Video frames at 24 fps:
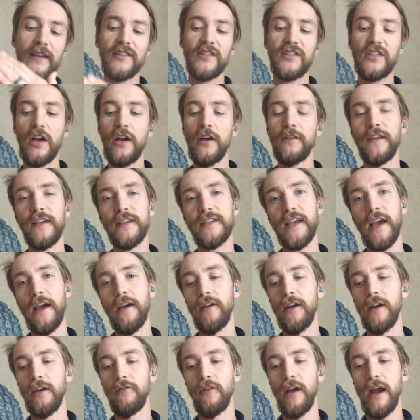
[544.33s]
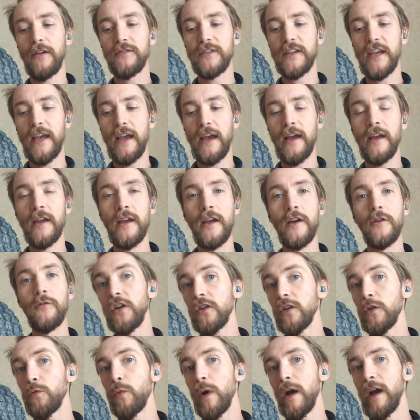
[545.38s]
surface area around here,
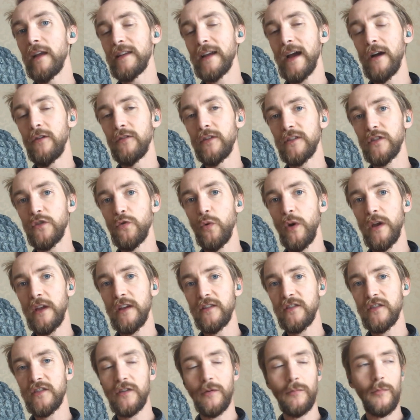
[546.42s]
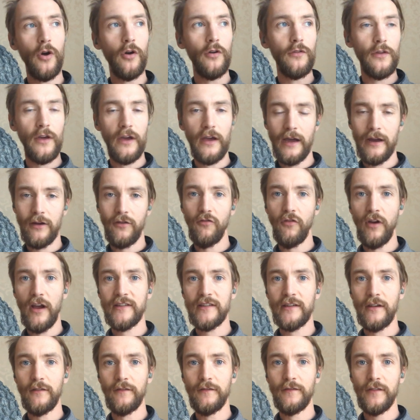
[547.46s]
not going to wear down as quick as some other
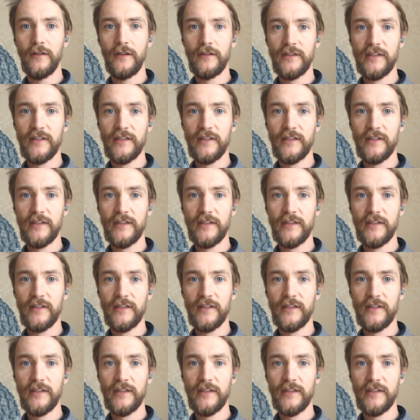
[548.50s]
aggressive